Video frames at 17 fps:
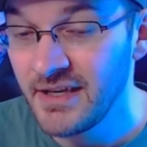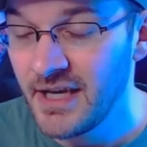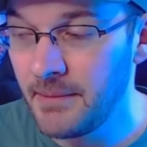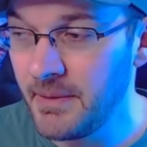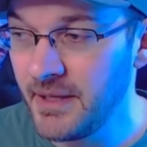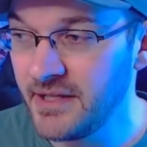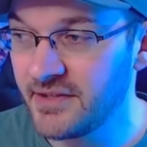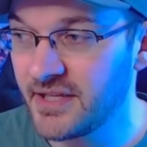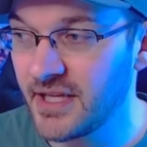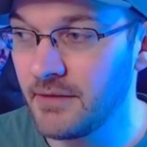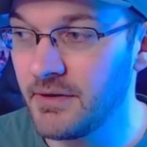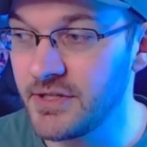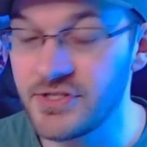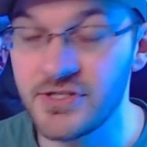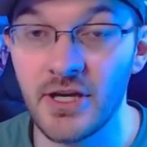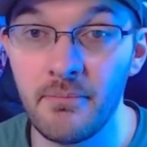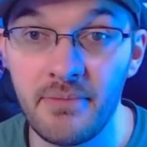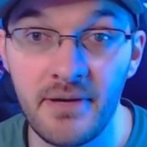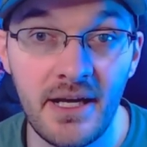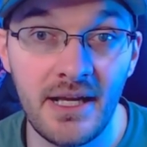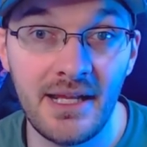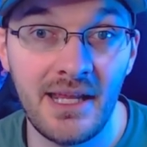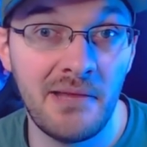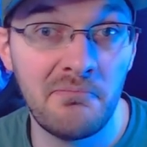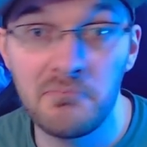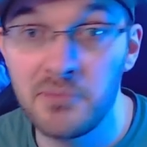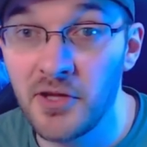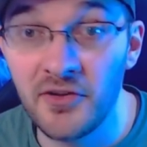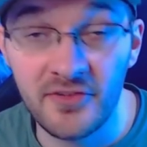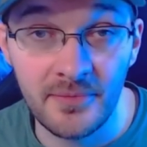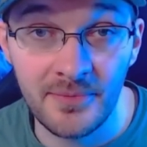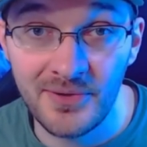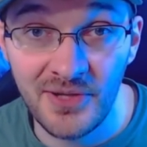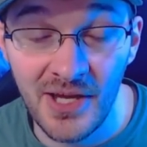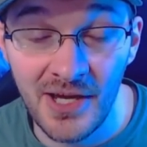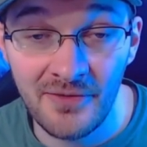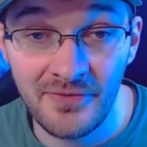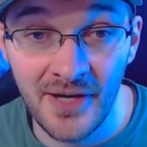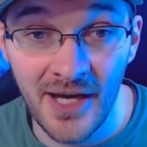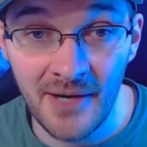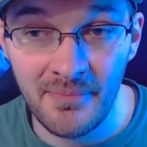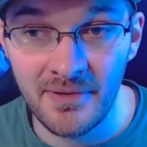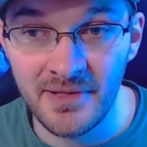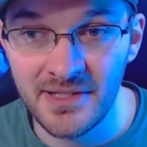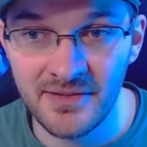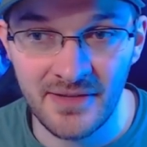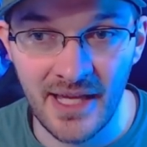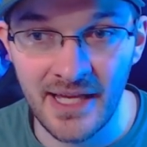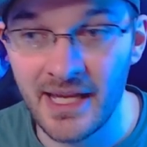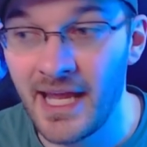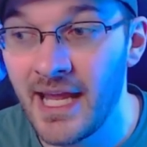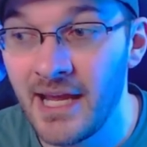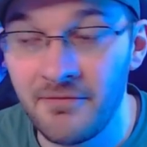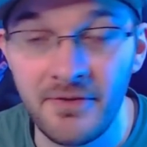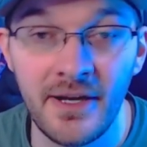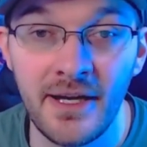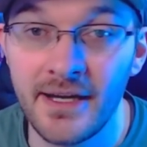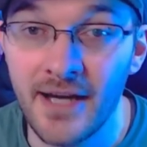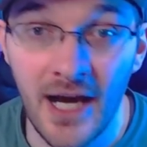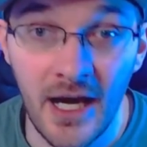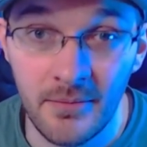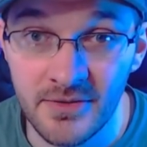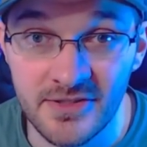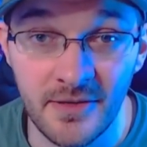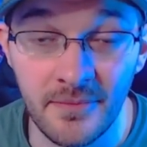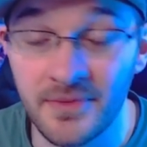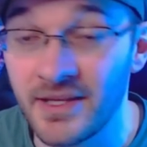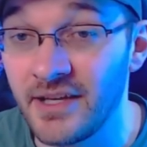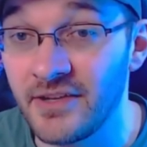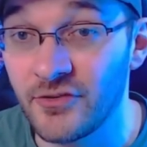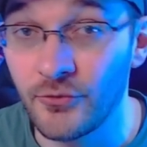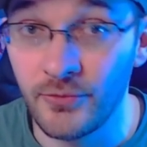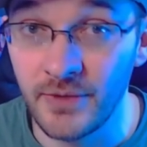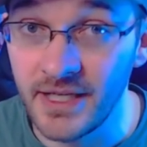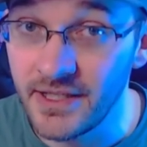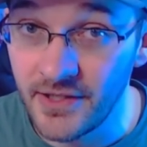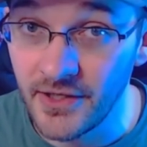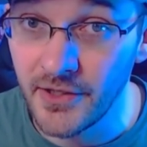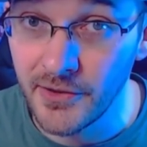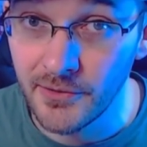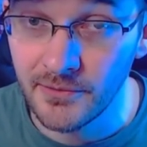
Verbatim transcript: I mean, I just kind of want to jump in and blow some stuff up and just like, hey, if we accomplish some things, we do.